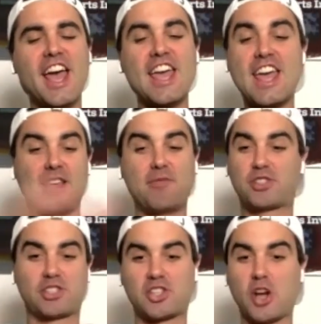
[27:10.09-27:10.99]
He
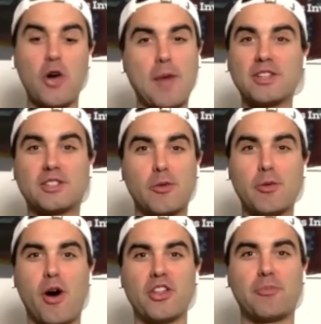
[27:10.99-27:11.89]
showed up in the Super
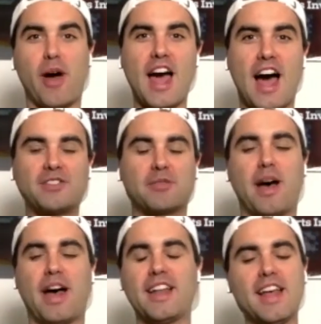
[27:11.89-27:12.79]
Bowl in the playoffs,
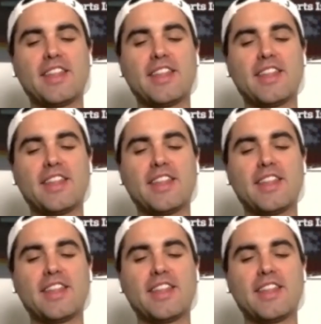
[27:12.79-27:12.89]
but